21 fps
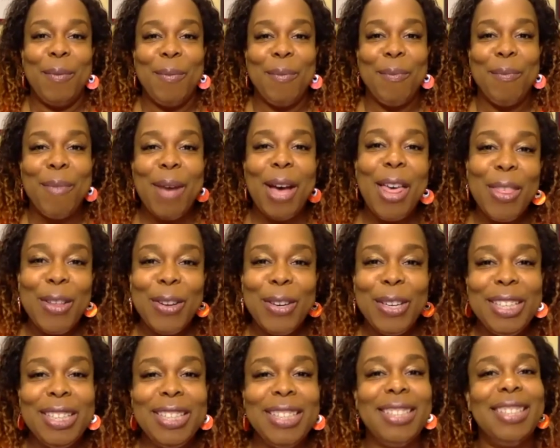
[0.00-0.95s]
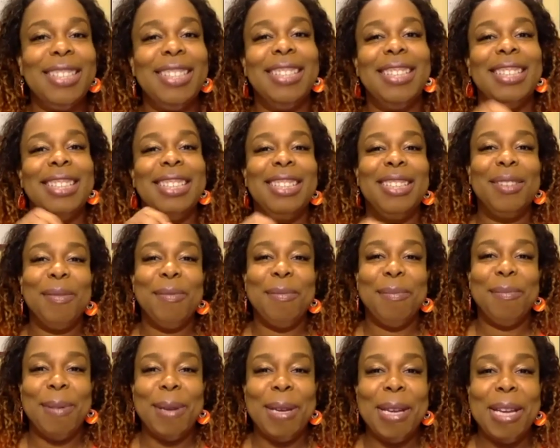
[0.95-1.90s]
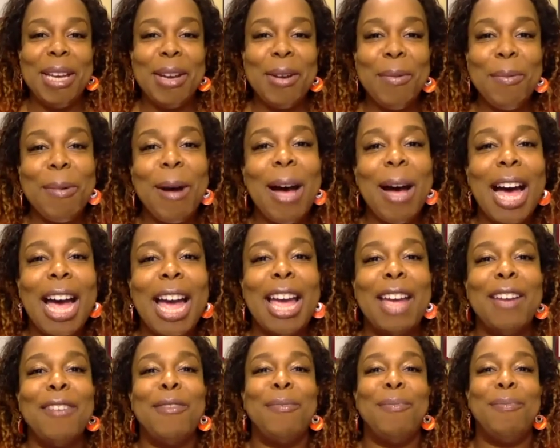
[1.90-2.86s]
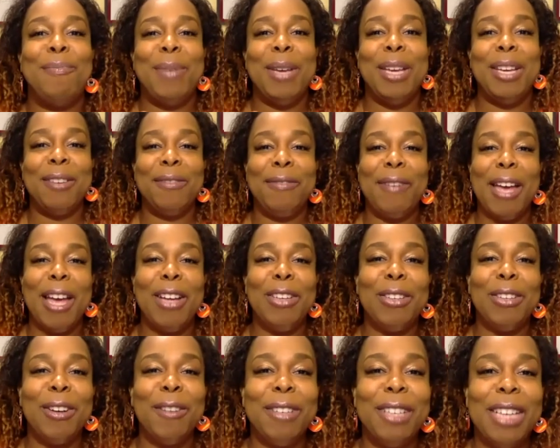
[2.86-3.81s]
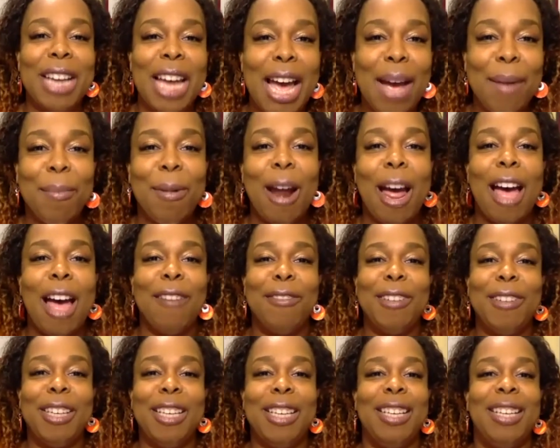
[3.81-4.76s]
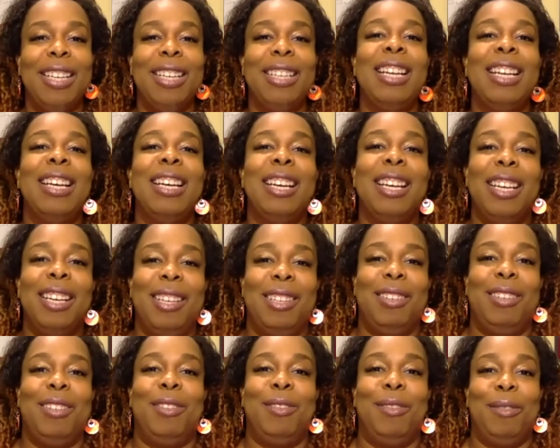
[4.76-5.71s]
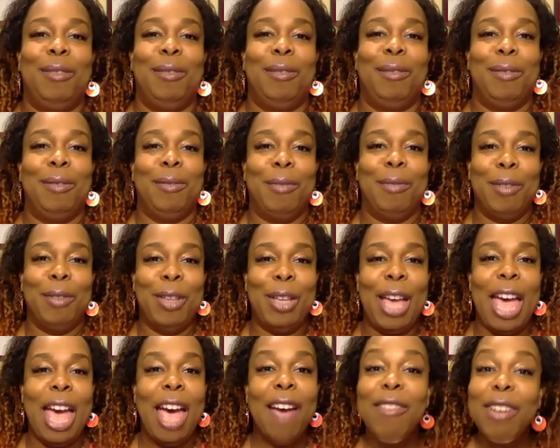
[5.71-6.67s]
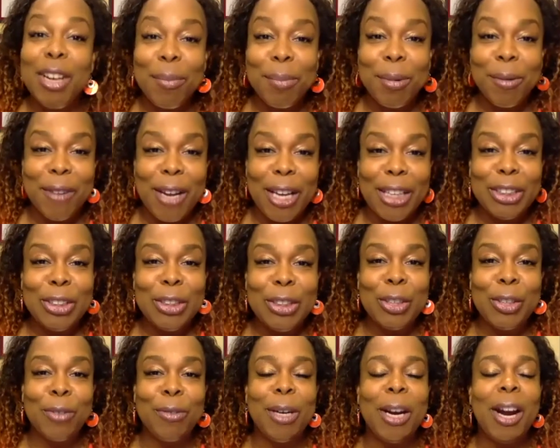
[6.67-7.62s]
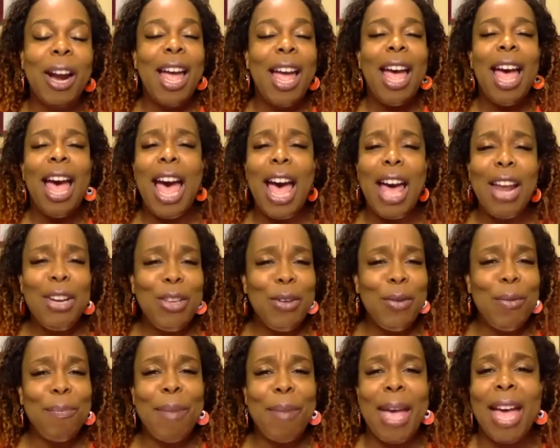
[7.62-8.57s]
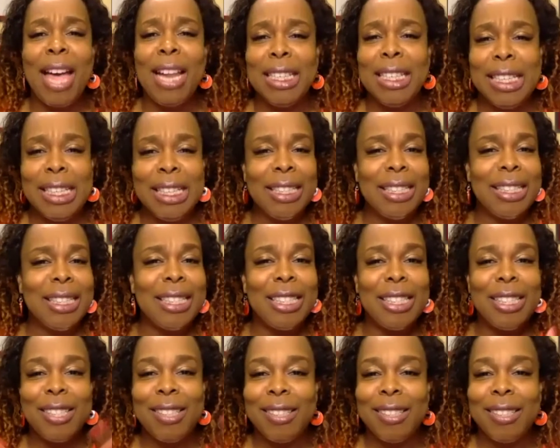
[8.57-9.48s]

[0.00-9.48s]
motherhood, being a wife, being founder of a nonprofit, having a professional career. How do you balance